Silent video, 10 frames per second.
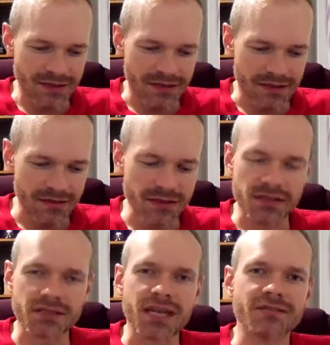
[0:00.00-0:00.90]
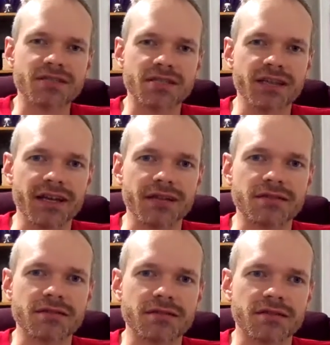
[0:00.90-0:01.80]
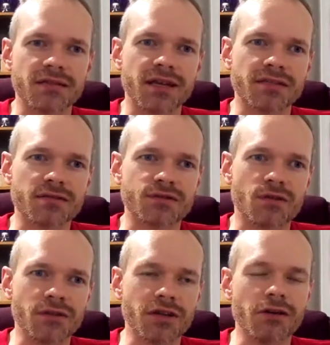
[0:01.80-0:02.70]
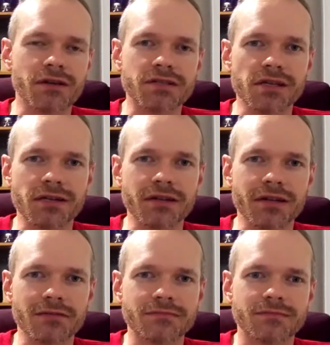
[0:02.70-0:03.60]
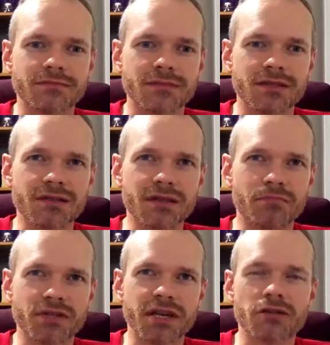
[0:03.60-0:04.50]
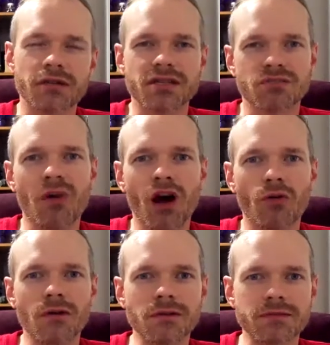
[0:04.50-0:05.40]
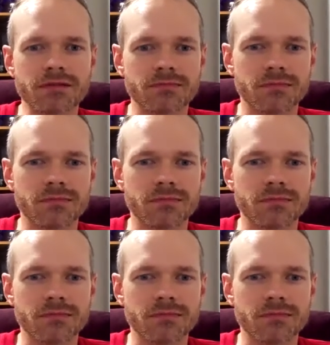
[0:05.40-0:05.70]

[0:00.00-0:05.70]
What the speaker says: so this is Save the Sedans. Sedans are starting to go extinct now, particularly the small ones.